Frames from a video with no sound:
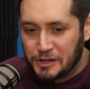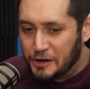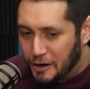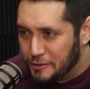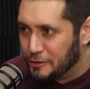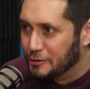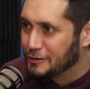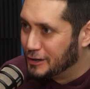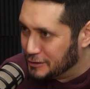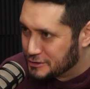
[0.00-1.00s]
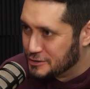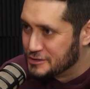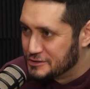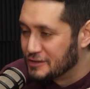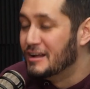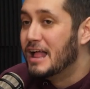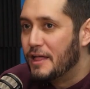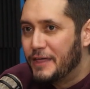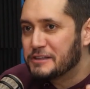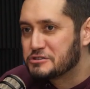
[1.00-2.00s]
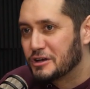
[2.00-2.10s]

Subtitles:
in other cultures and stuff. And that's